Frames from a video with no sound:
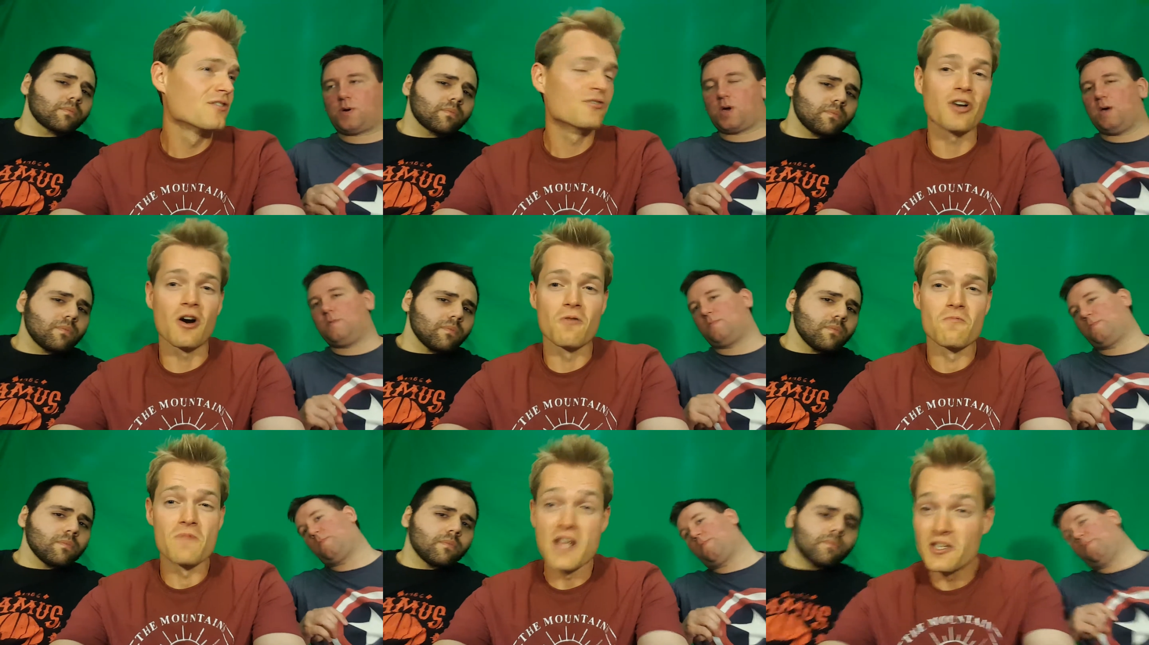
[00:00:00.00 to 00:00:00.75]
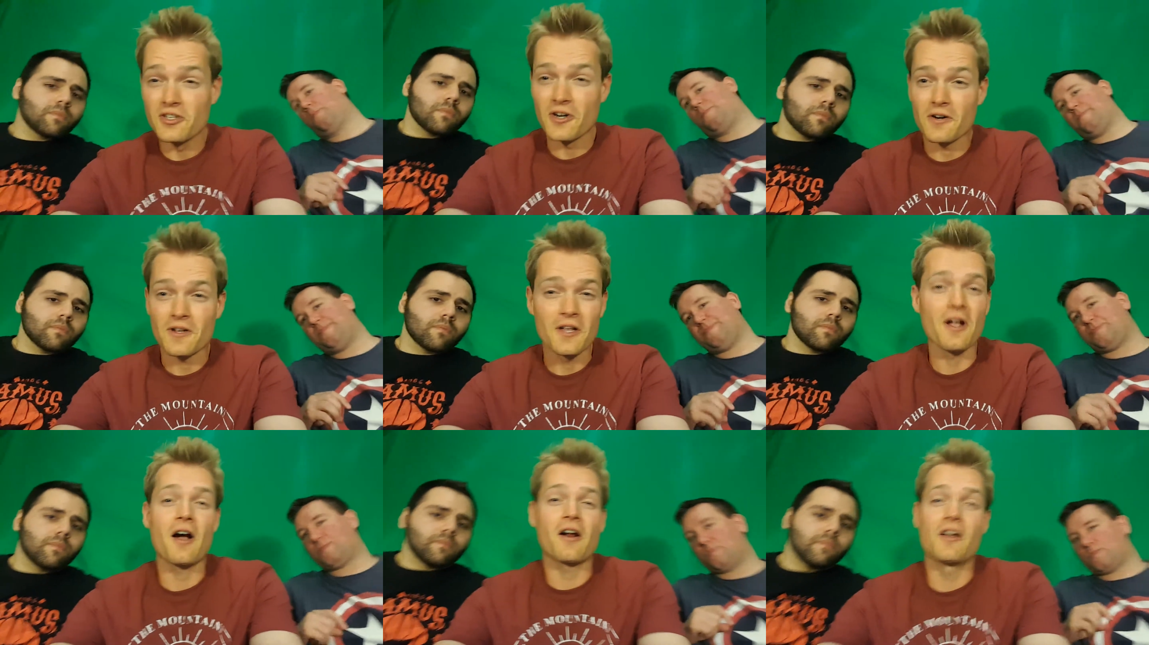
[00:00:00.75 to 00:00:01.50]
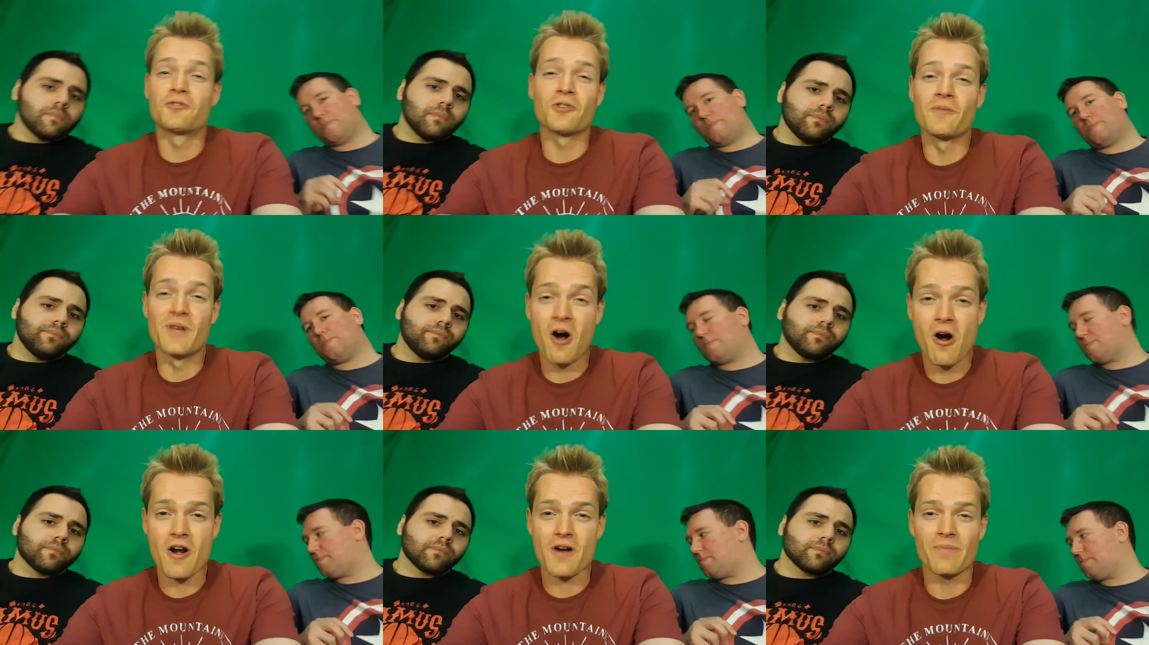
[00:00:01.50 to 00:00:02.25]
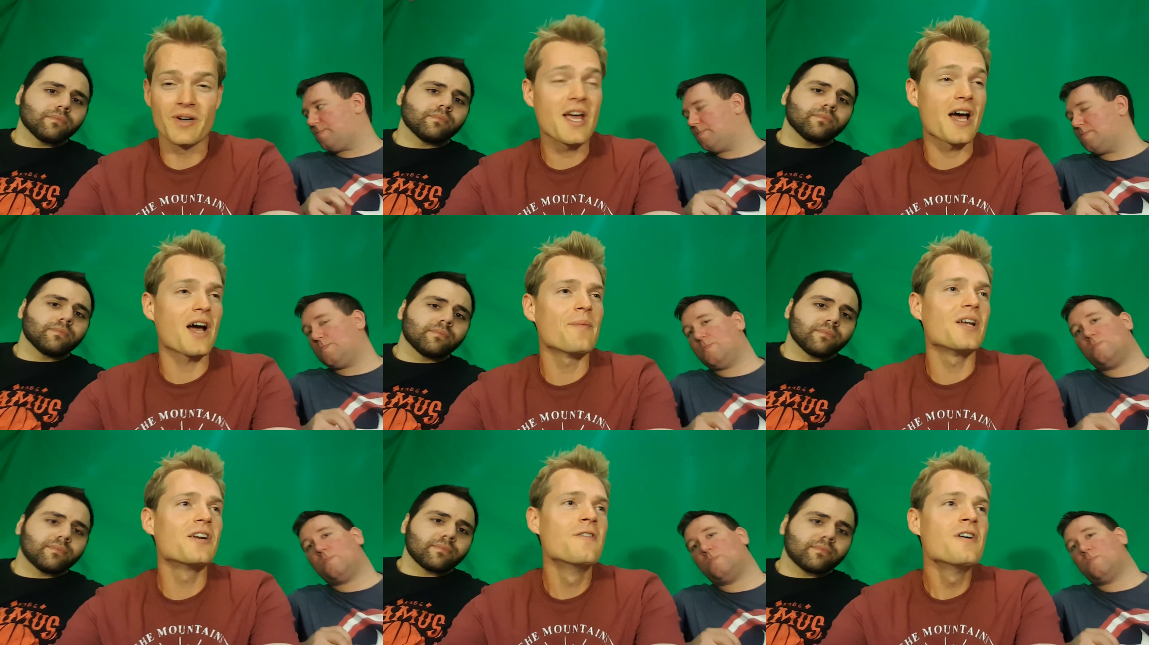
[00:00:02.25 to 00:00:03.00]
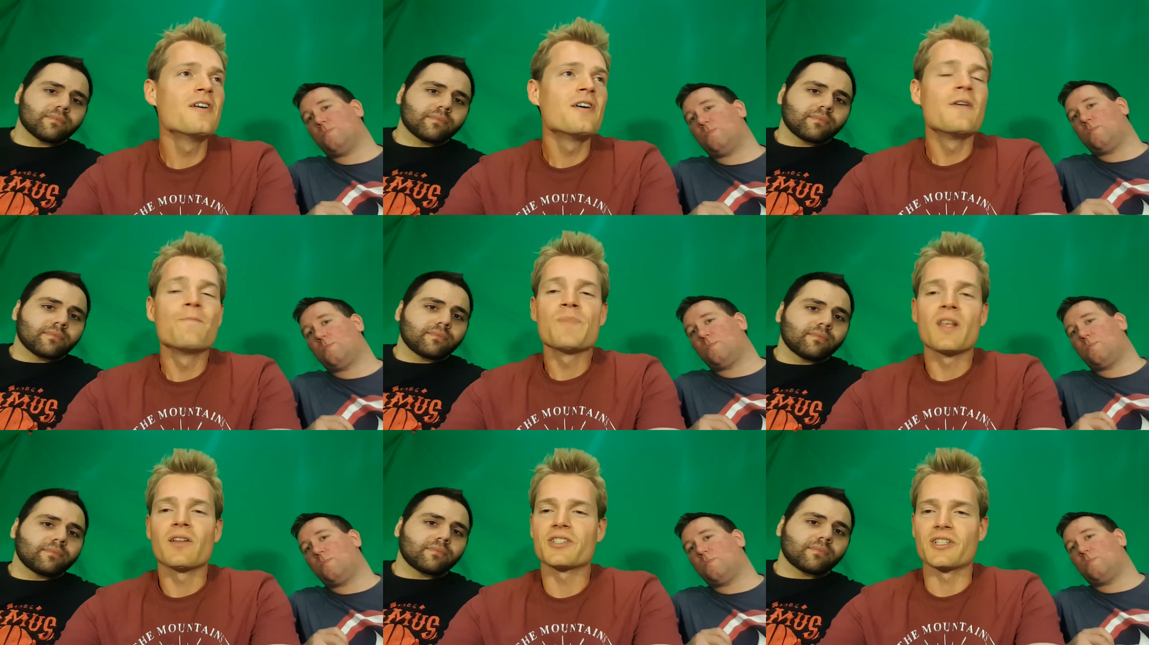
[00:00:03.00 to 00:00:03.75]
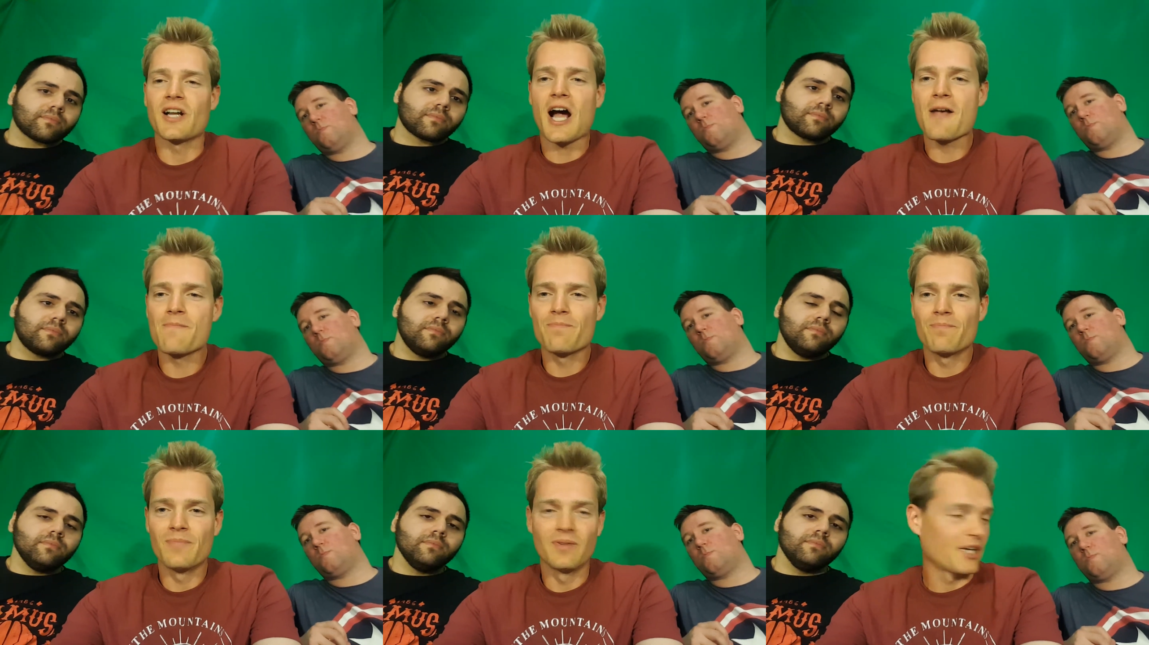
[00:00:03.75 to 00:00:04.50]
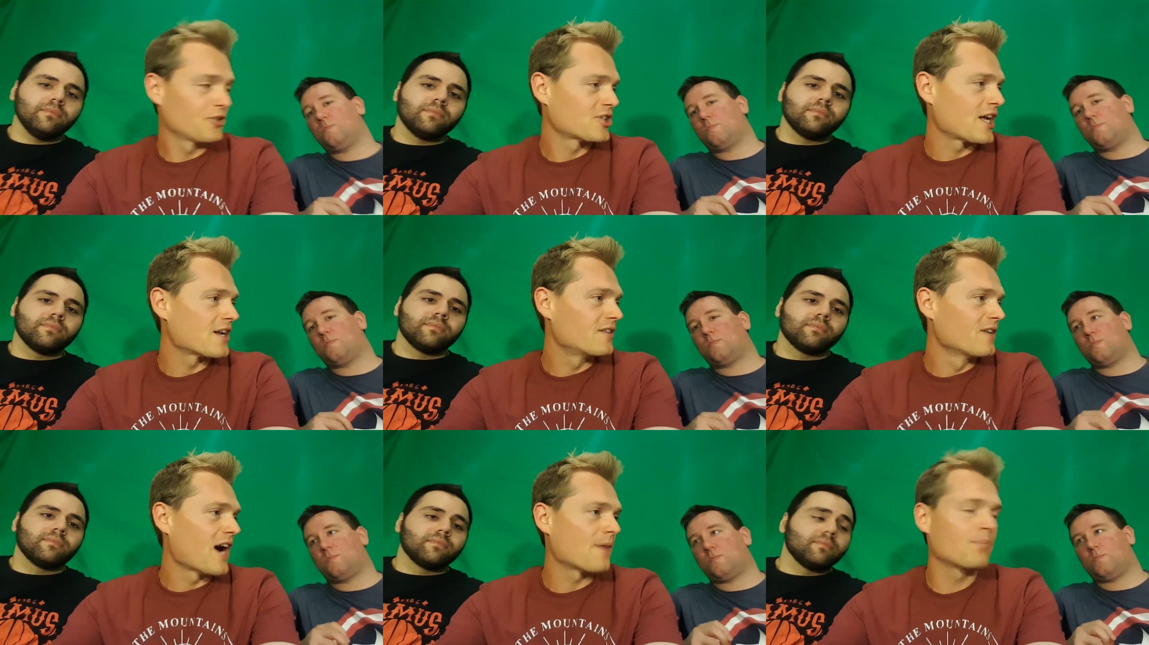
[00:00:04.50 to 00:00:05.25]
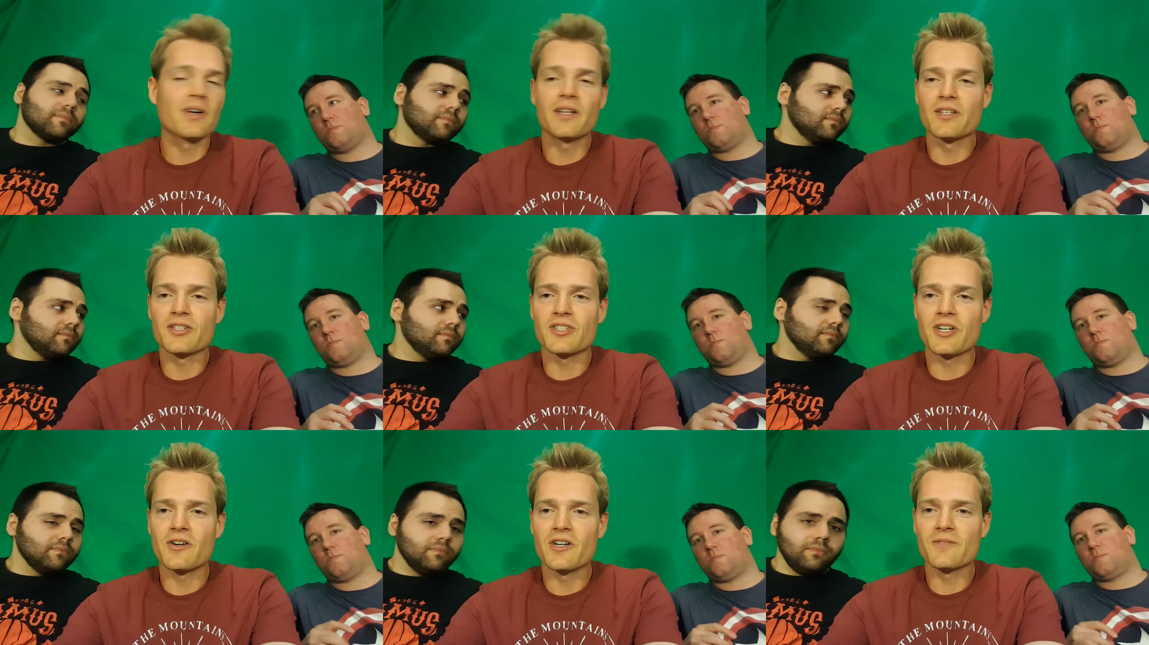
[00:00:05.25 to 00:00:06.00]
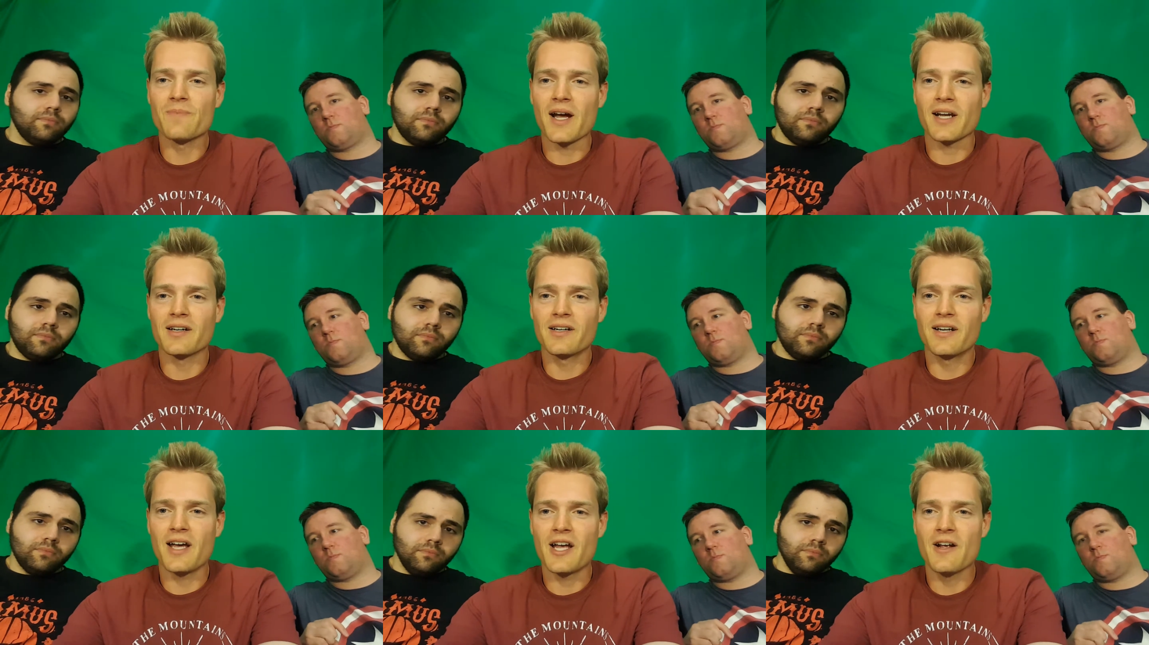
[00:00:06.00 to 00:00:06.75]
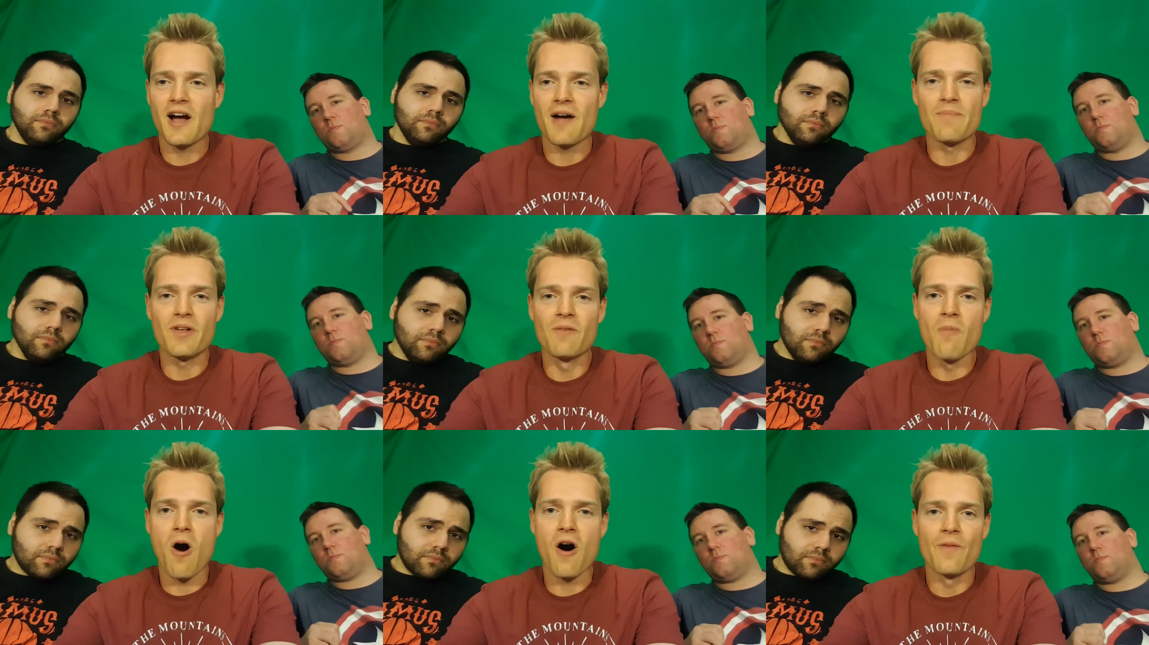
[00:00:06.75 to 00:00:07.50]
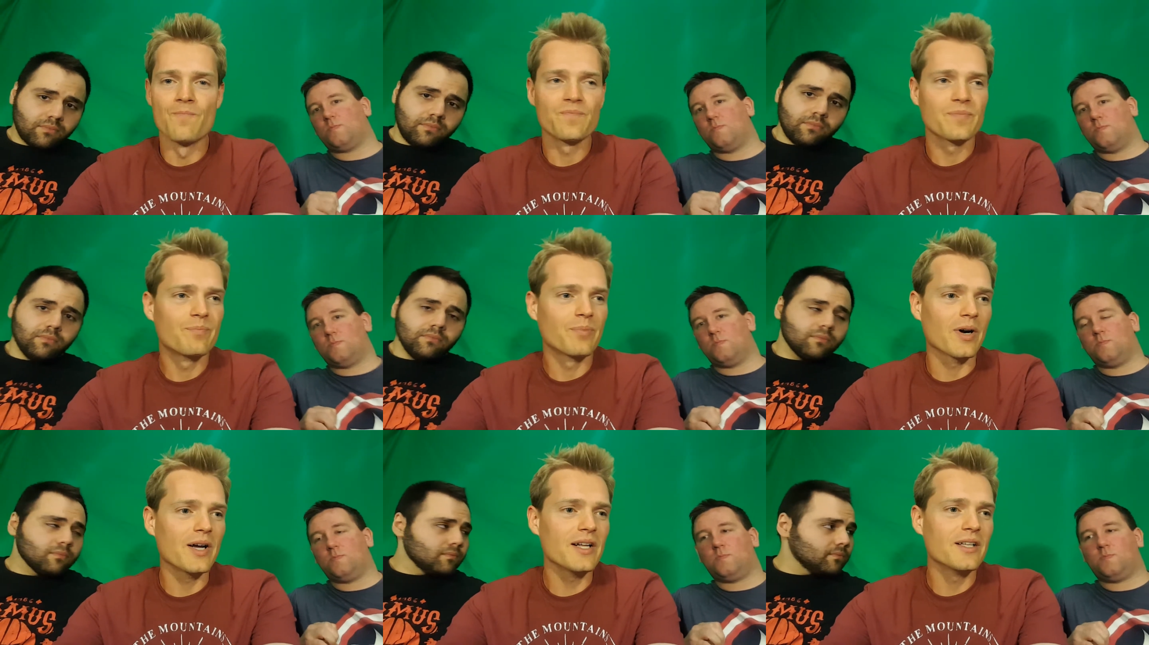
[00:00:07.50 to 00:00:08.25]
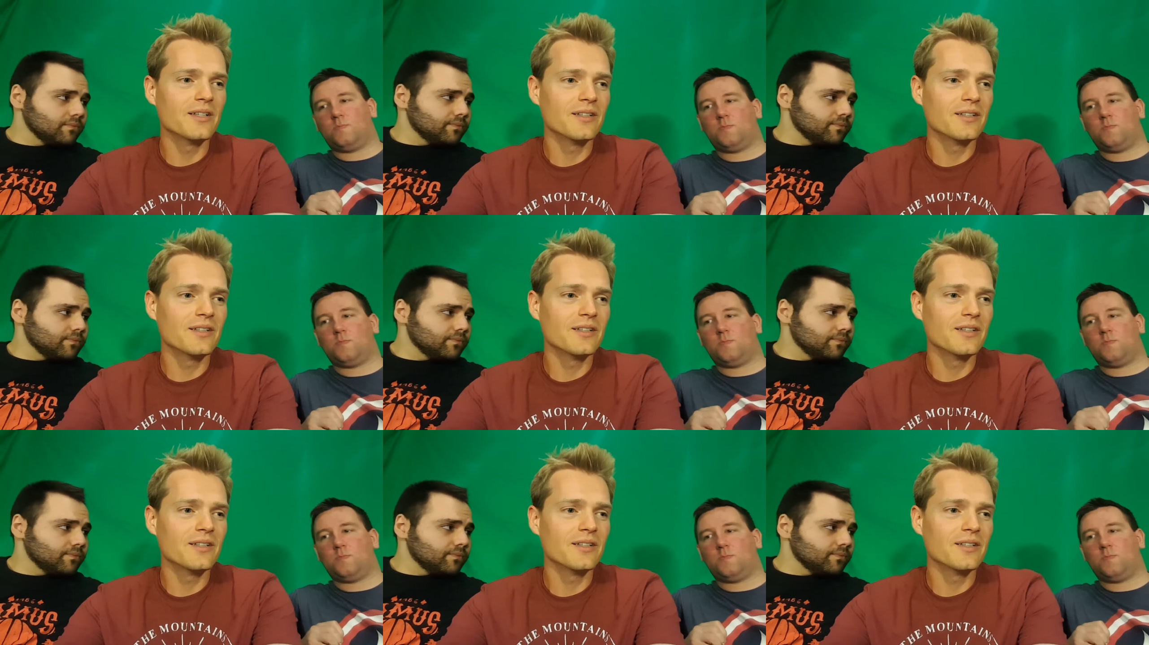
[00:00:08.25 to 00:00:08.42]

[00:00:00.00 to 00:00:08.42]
Speaker 1: Okay. So easier. It, it shouldn't be harder, but yeah, I mean, listen, I like you said, I played this series back in the day. I beat them all, mm-hmm. but